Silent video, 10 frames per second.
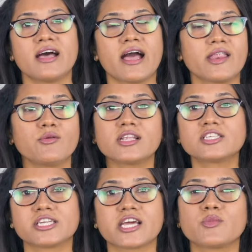and you can
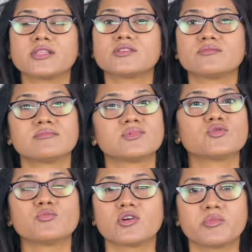share with
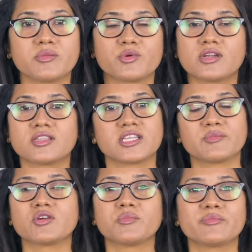2 more people or 3
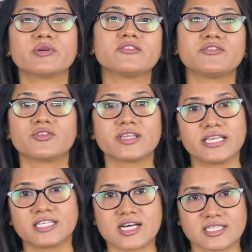more people if you
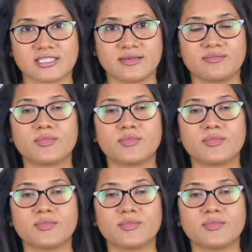really trust them,